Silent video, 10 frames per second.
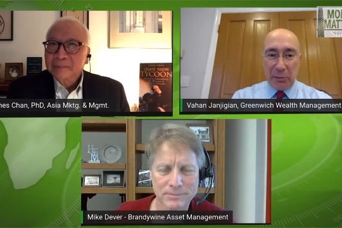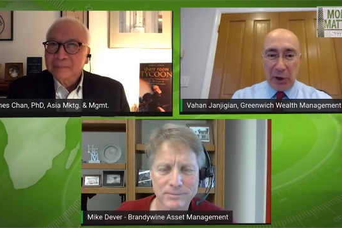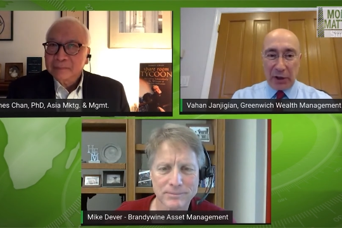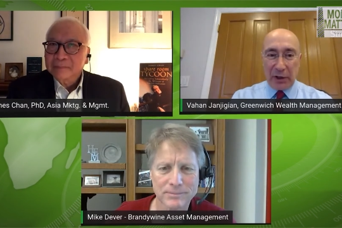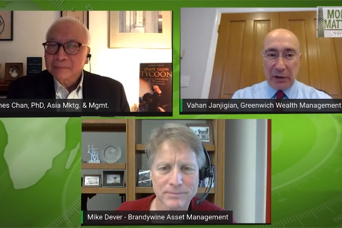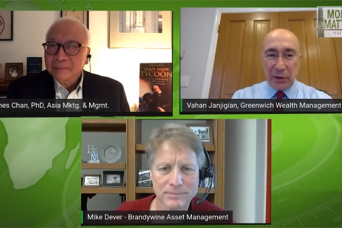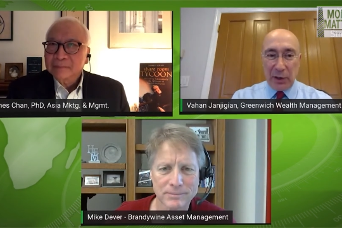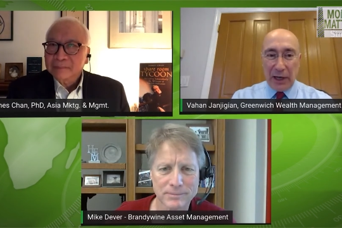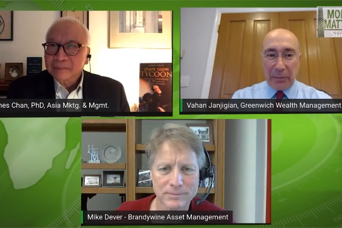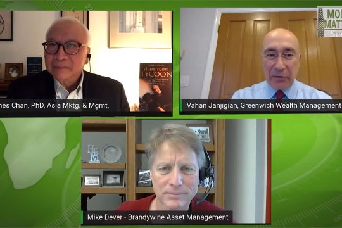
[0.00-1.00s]
Speaker 1: the market
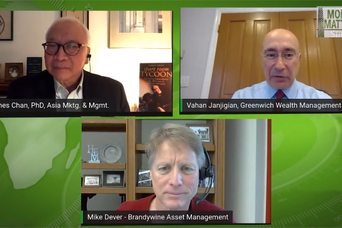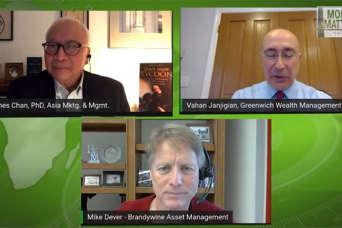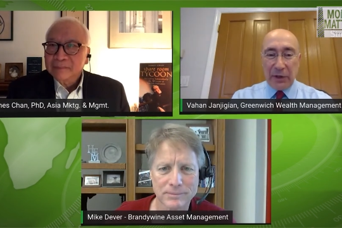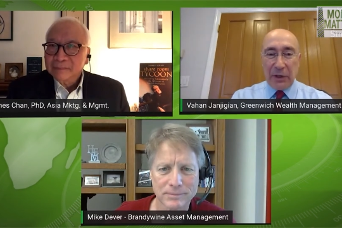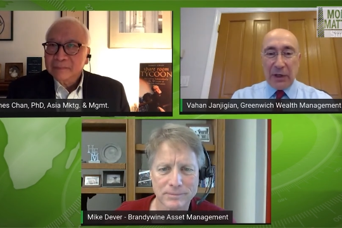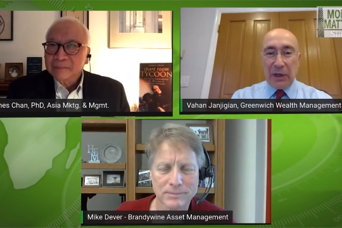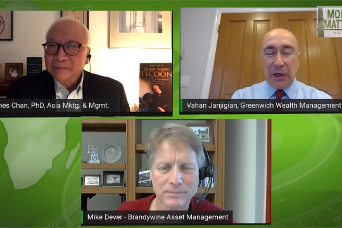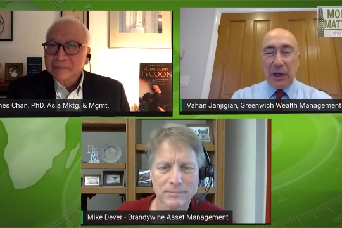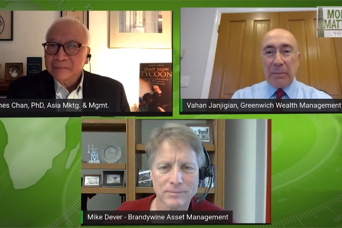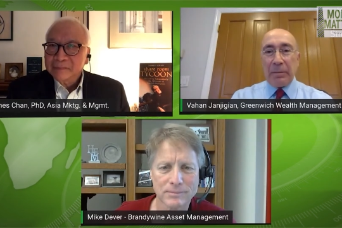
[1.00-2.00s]
collapsed,
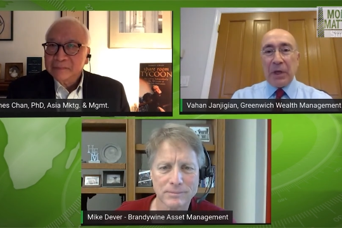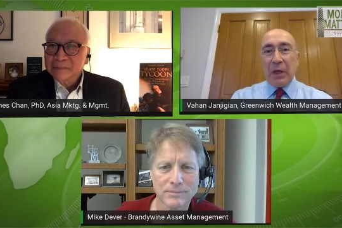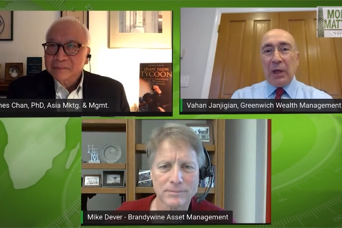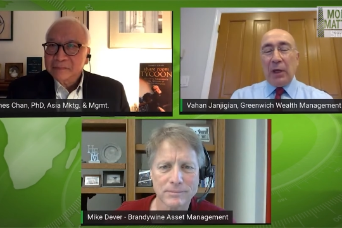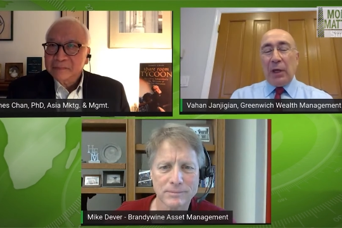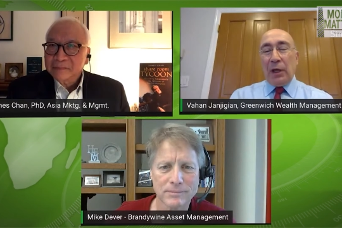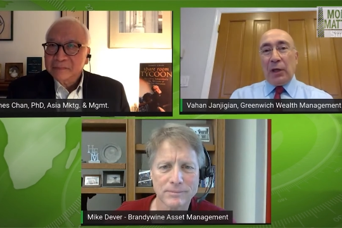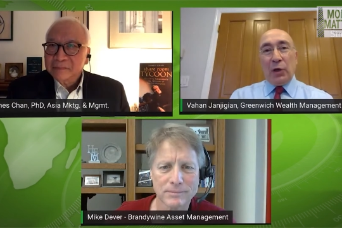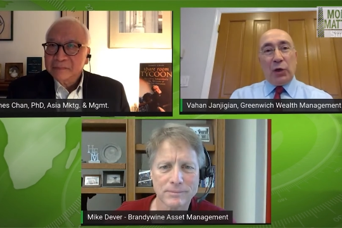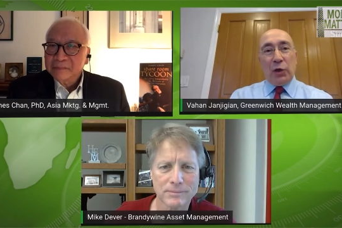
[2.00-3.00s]
um,
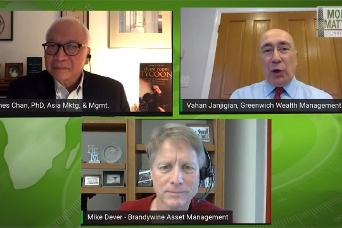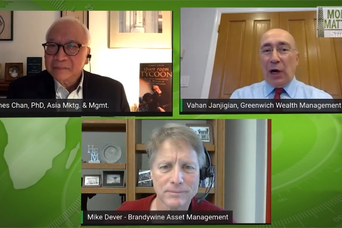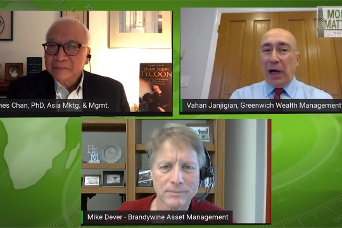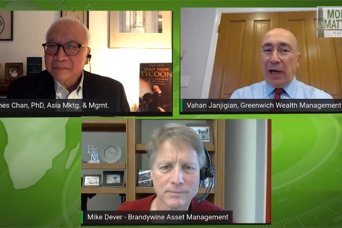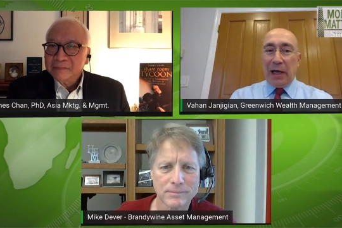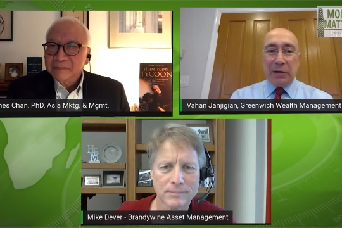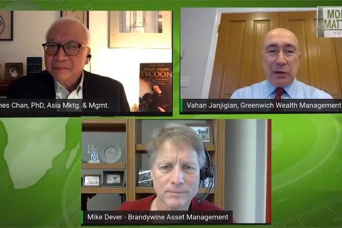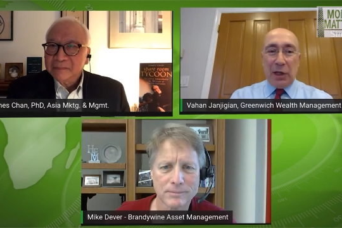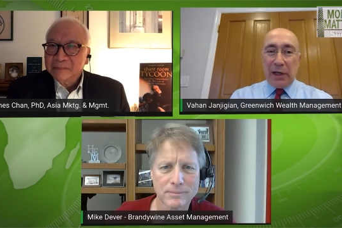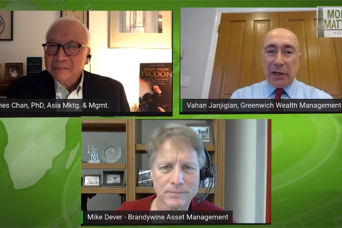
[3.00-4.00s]
you know, I had
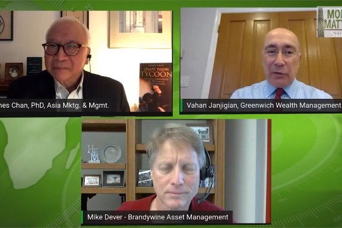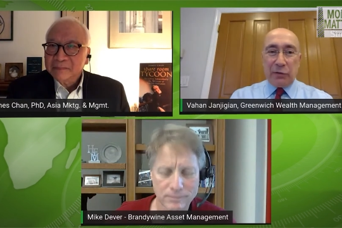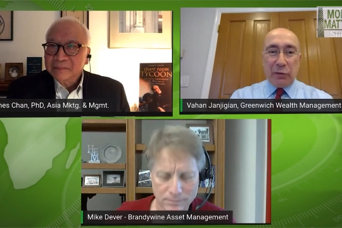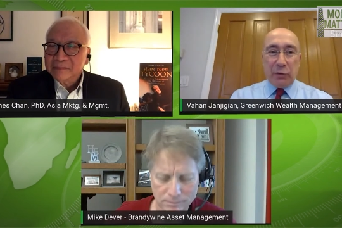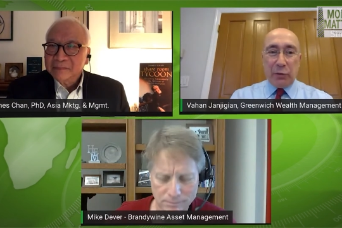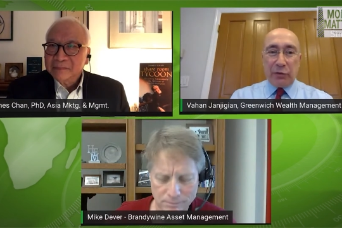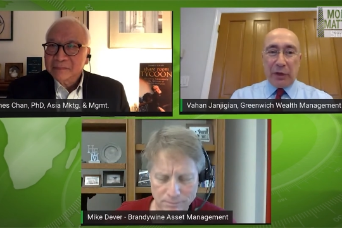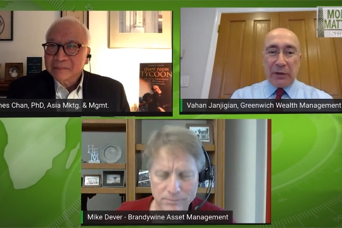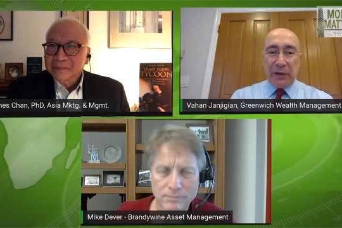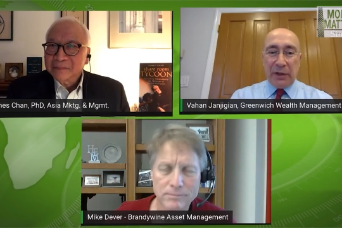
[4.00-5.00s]
clients who
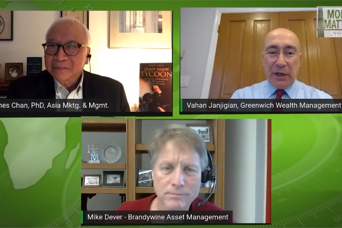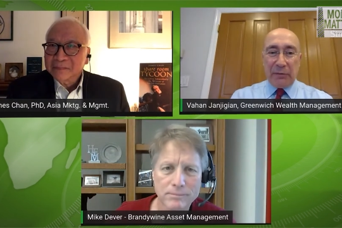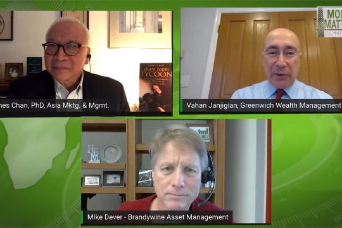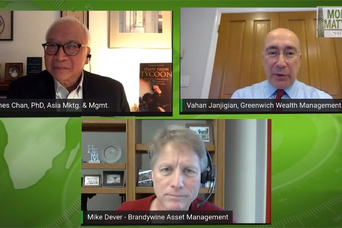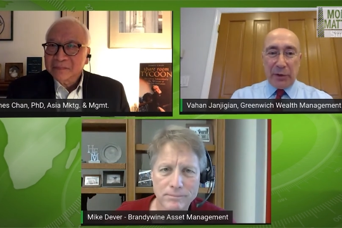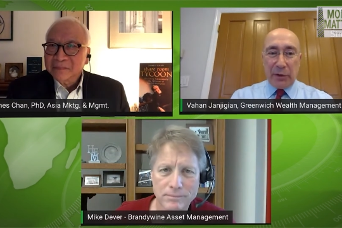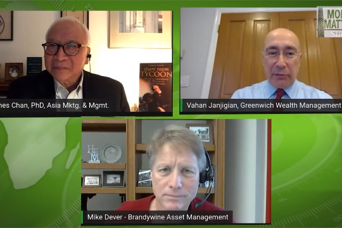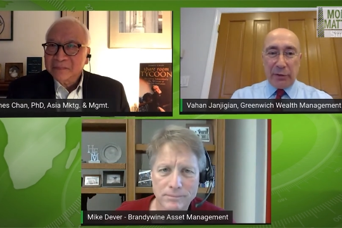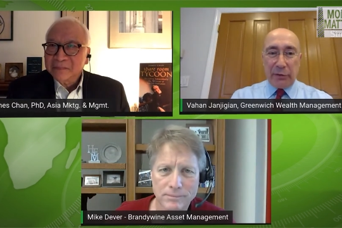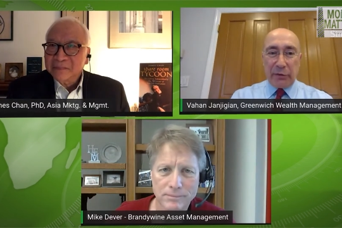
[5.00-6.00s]
suddenly got very
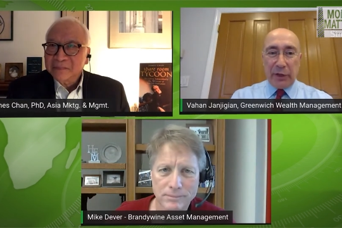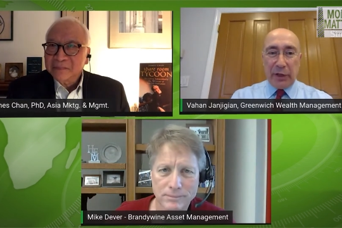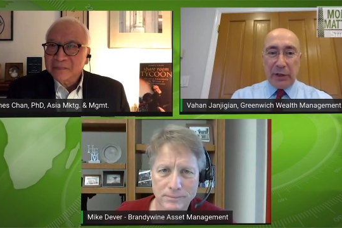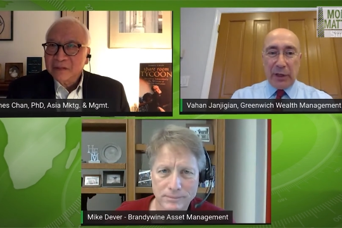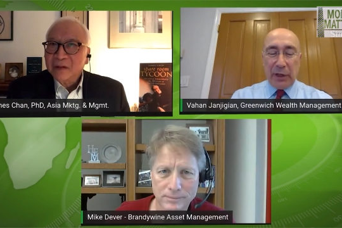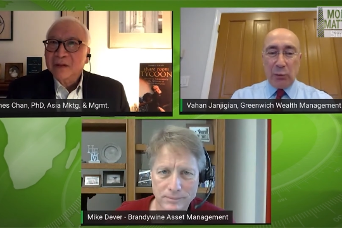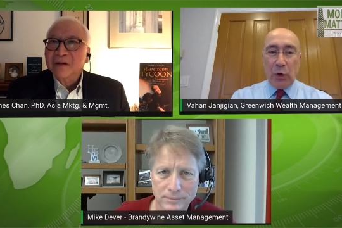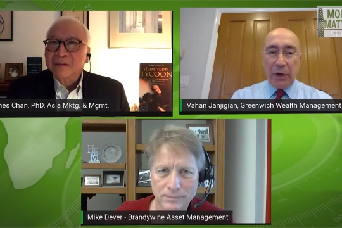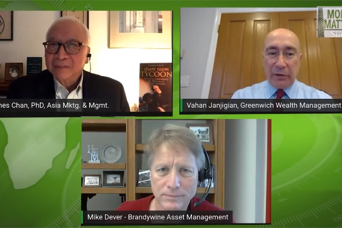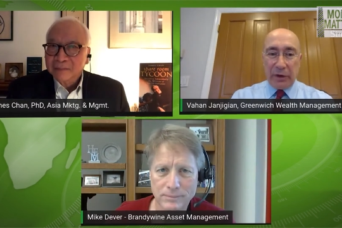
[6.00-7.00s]
nervous and, and oh,
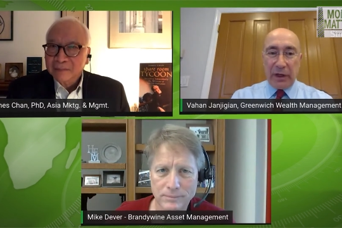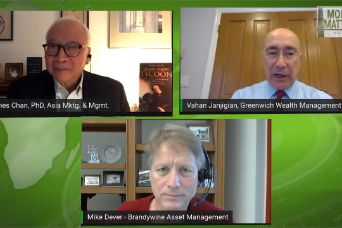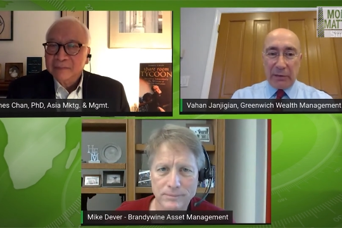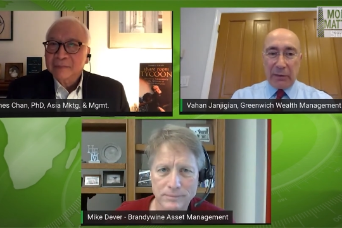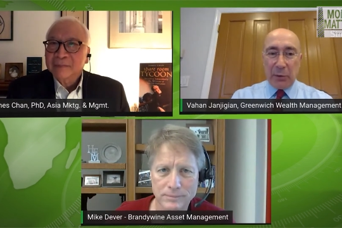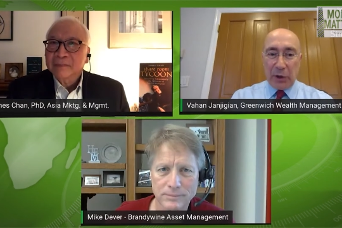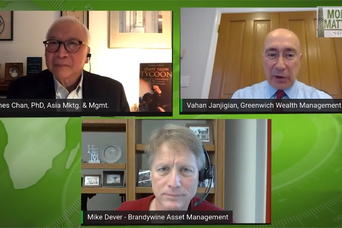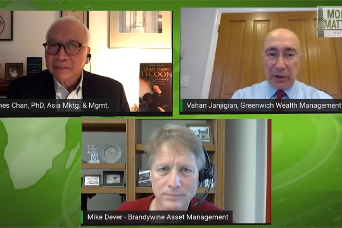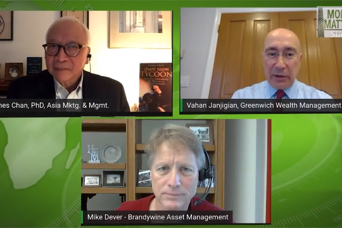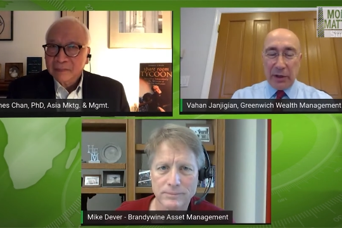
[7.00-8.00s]
wanted to get out of the market.